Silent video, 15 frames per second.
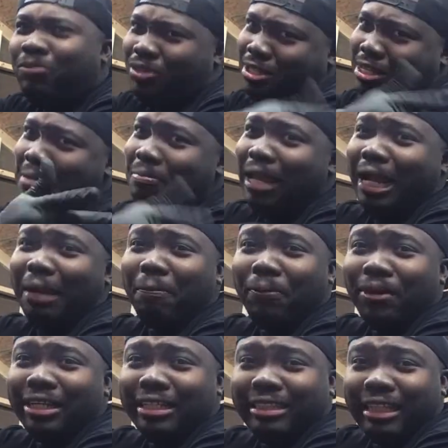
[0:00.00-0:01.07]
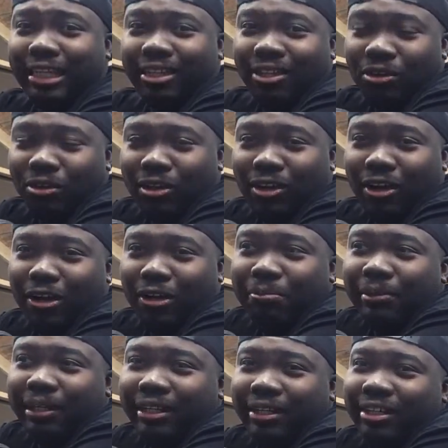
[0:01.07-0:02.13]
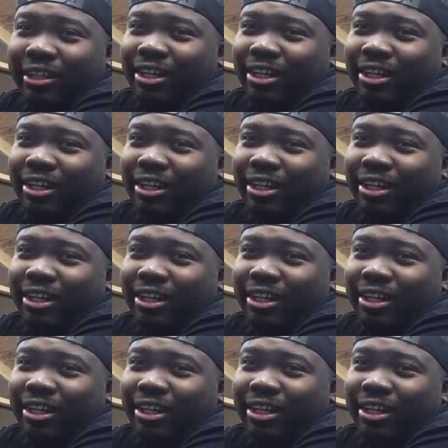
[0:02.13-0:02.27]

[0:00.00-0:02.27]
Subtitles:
Seemed like a pretty sick little car, but